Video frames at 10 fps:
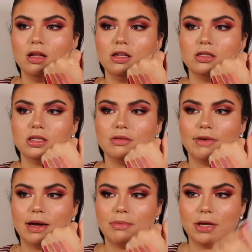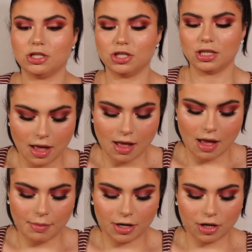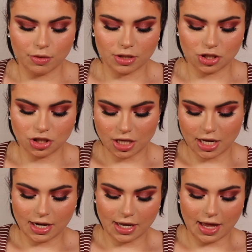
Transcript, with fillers: This is very peachy. I'm going to go with the shade